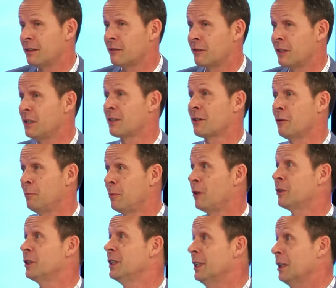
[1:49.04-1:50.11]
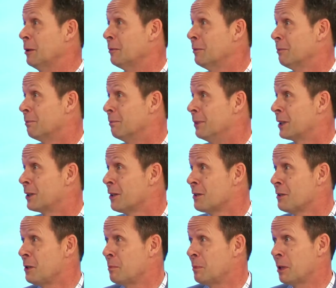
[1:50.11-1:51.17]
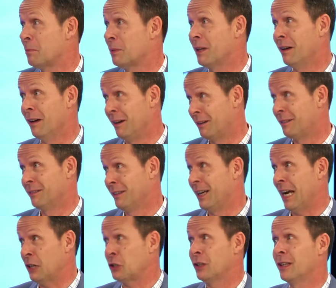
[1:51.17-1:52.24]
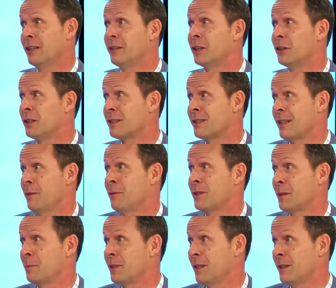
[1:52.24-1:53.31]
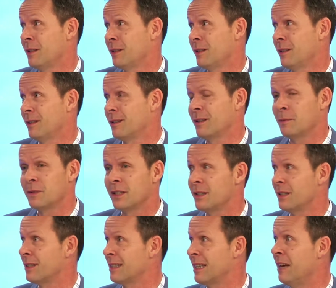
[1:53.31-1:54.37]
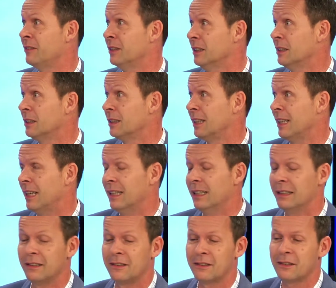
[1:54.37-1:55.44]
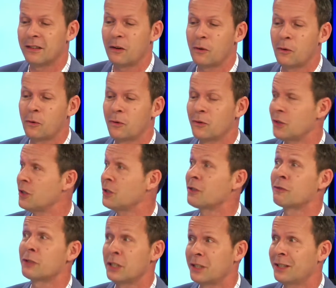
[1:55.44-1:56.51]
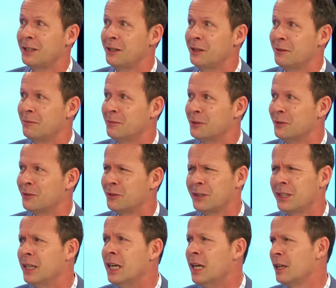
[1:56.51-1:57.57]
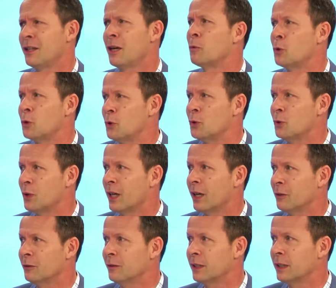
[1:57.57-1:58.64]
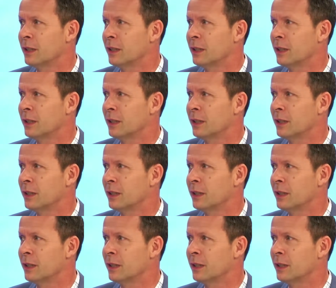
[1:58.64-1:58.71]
risk of poverty because these people are actually living on a self-subsistence level. So this is a risky move today. They wouldn't do that over there.